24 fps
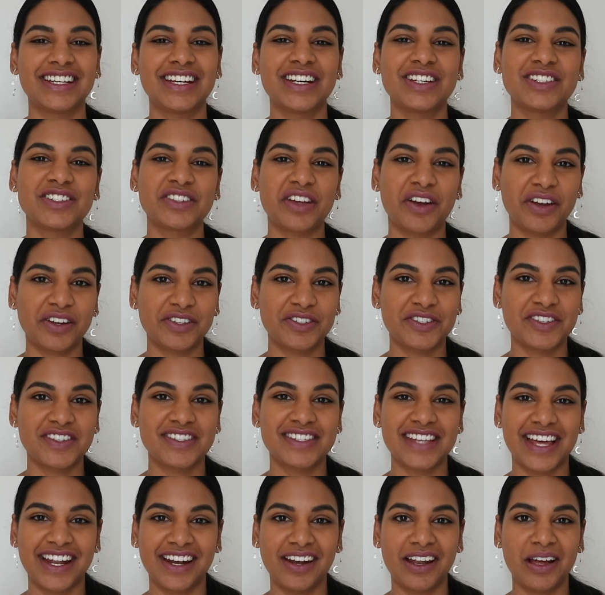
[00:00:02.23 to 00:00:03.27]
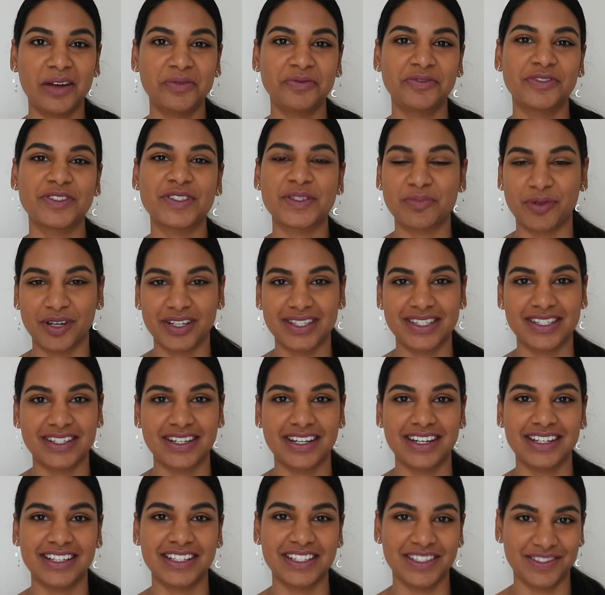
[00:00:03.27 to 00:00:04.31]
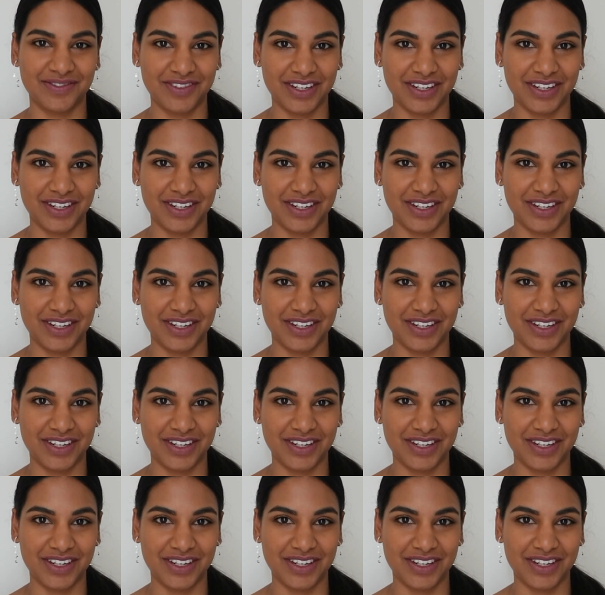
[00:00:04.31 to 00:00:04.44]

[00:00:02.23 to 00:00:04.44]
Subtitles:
Shout out to Sunlam for sponsoring this